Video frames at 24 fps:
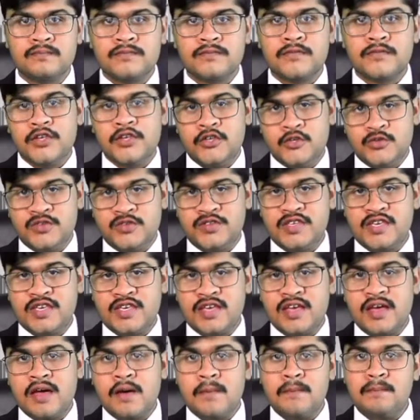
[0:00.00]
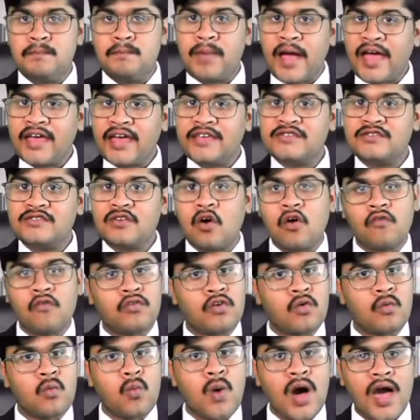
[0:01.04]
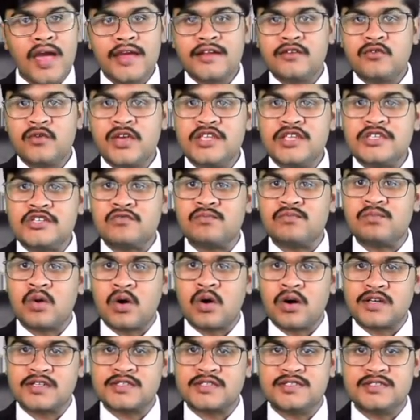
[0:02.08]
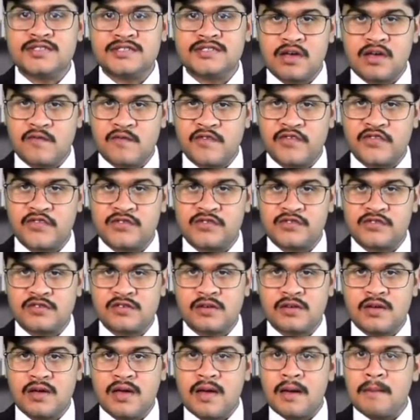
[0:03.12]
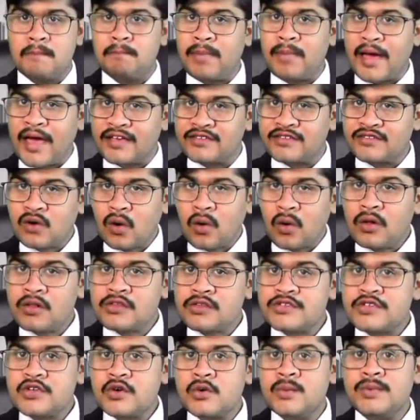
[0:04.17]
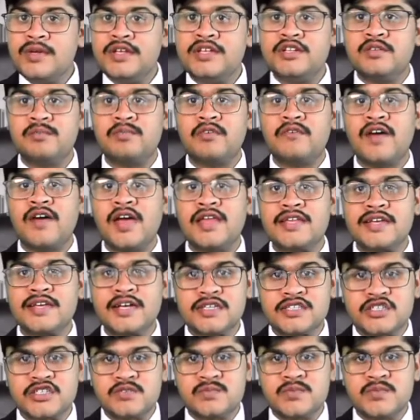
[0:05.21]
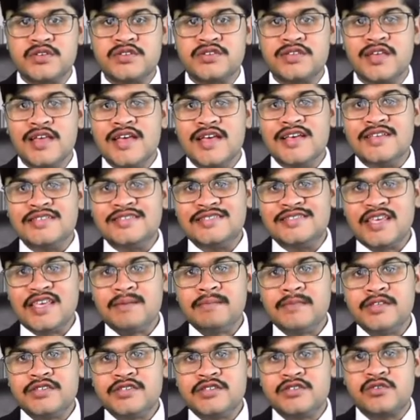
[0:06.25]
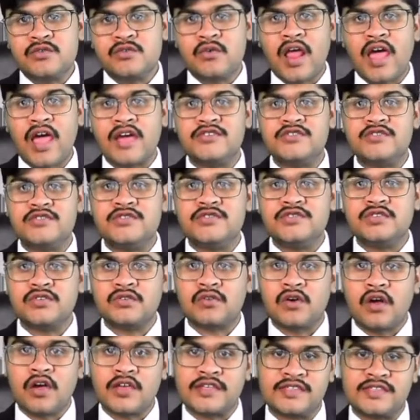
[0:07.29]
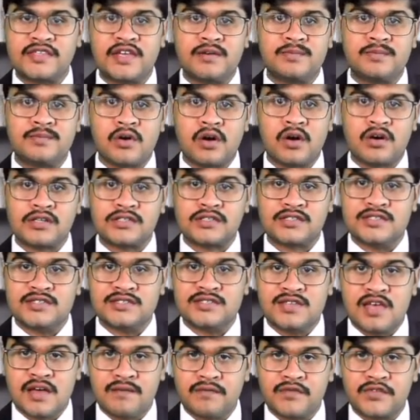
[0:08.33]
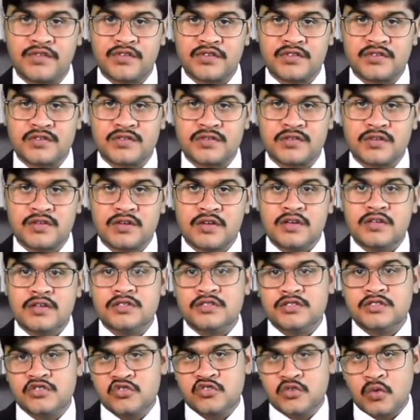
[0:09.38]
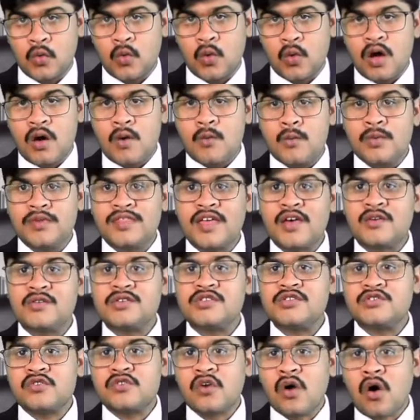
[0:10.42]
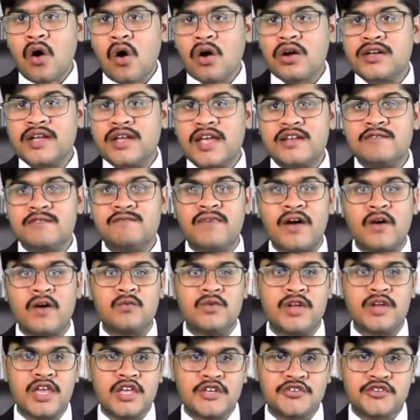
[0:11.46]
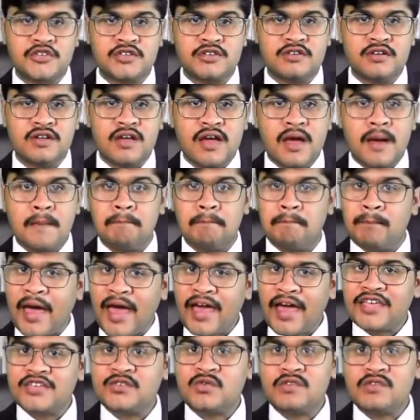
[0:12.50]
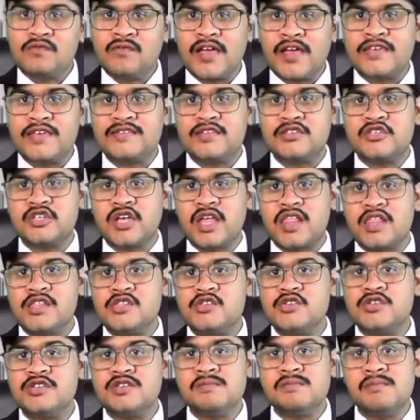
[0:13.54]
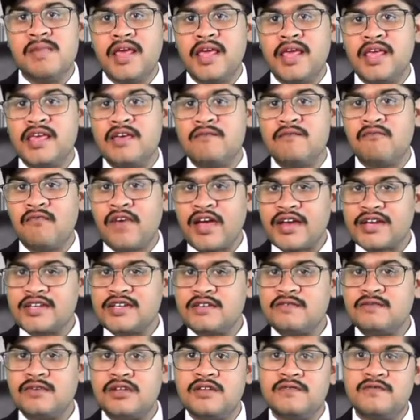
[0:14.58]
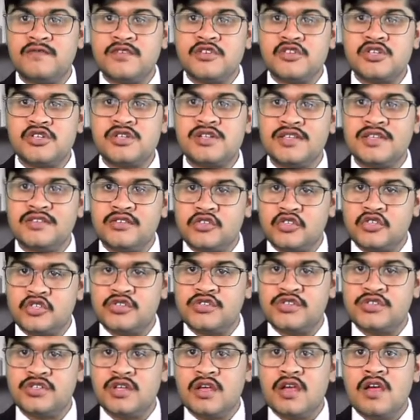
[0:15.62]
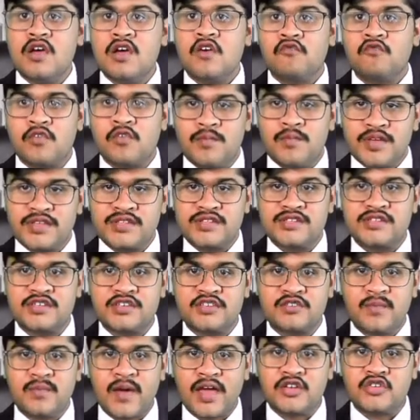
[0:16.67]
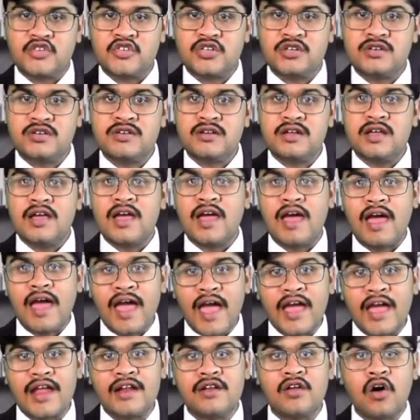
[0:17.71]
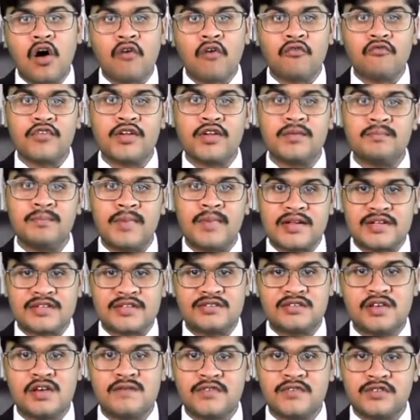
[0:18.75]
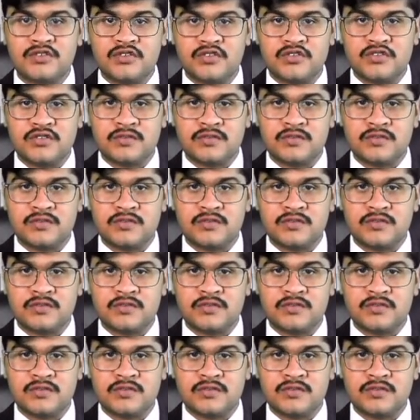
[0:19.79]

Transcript: You see, banks offer a wide range of products and services. Banks also need to provide customers seamless interactions across their products and services. So, without strong data foundation, banks will face the challenges in making effective and efficient decisions for business expansion and offering better services.